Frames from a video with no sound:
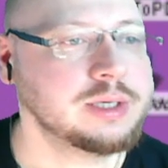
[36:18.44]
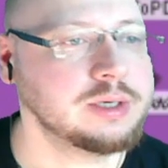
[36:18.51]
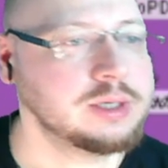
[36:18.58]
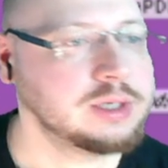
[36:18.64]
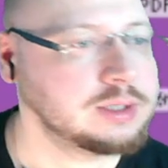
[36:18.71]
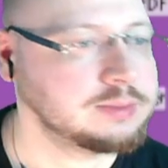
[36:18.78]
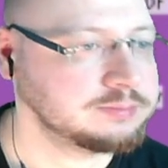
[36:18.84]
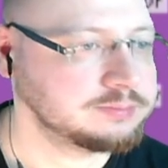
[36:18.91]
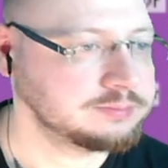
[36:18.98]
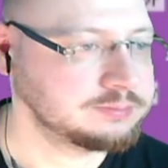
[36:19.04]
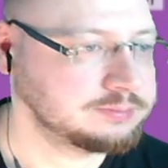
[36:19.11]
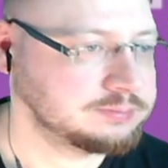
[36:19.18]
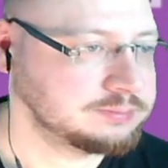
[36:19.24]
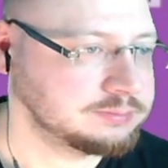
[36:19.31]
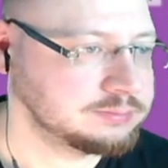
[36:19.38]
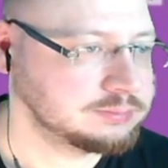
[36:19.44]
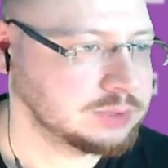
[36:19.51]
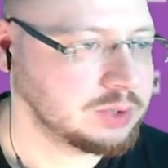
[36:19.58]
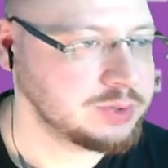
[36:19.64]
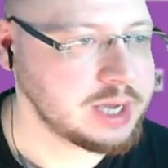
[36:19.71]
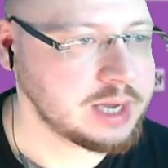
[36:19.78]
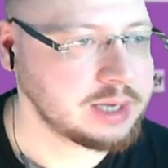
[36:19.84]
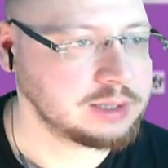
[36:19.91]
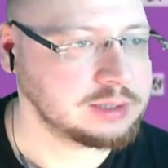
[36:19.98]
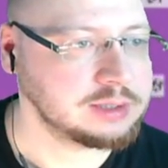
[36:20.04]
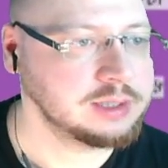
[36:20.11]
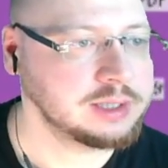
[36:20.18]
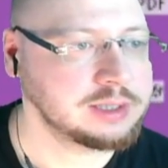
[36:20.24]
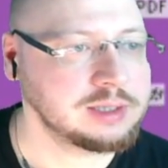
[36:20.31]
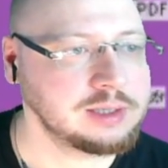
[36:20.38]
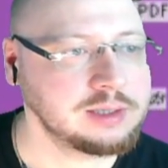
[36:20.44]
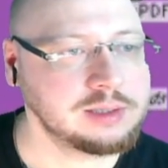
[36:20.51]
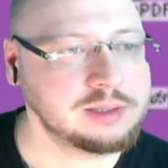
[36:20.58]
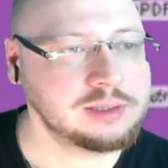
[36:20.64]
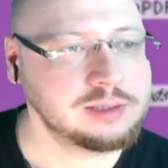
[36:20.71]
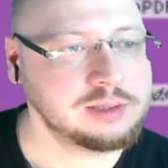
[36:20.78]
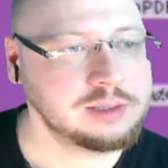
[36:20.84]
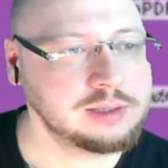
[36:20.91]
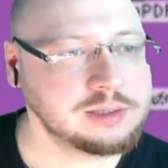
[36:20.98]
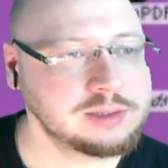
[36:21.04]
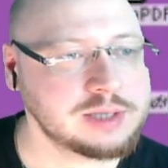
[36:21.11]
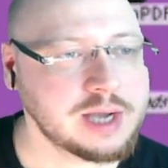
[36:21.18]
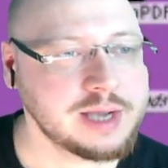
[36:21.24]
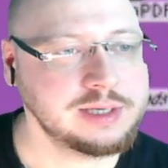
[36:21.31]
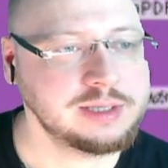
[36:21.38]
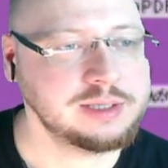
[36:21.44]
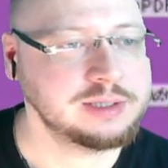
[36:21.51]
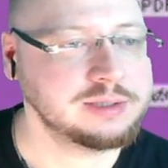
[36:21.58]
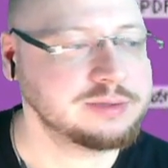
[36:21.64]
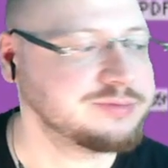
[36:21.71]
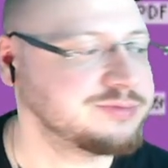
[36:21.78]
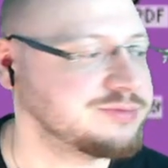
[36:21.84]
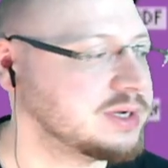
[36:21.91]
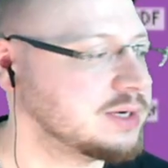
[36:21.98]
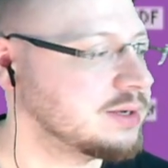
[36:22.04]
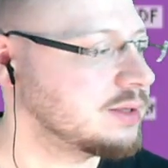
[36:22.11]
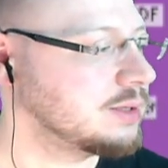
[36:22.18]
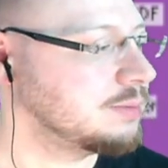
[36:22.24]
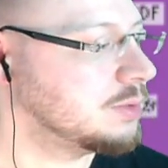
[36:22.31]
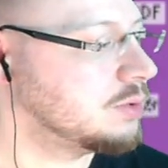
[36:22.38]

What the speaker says: Oh yeah, little tiny fun thing.